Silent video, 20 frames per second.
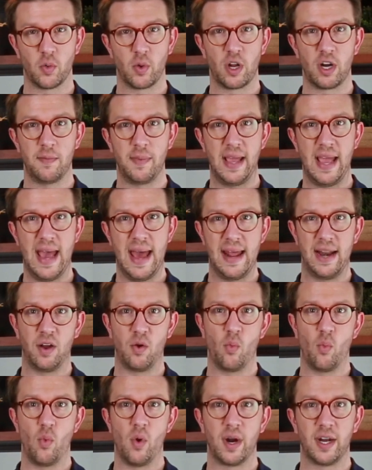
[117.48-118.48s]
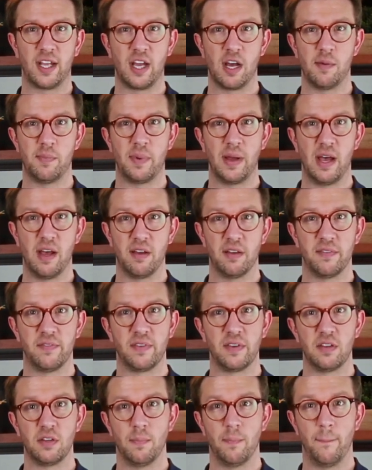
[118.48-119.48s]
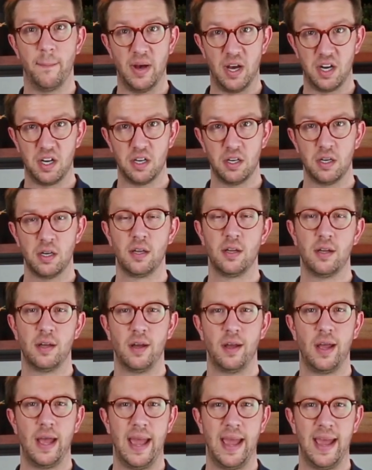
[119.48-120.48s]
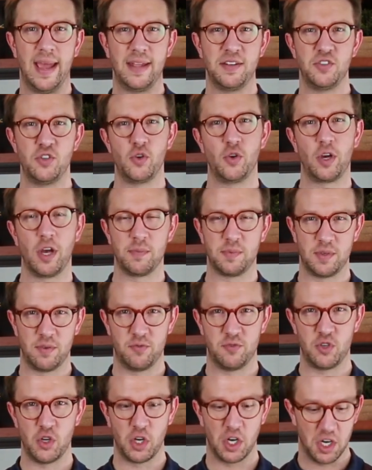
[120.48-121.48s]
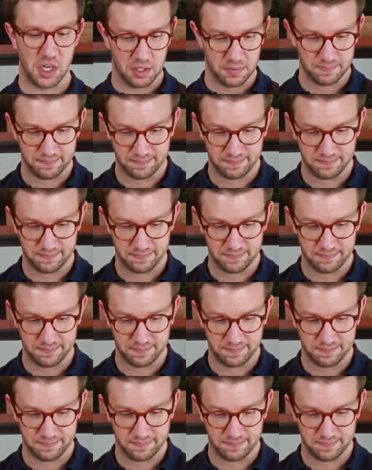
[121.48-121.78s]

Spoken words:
we're going to be adding 1 cup of butter and 2 cups of sugar.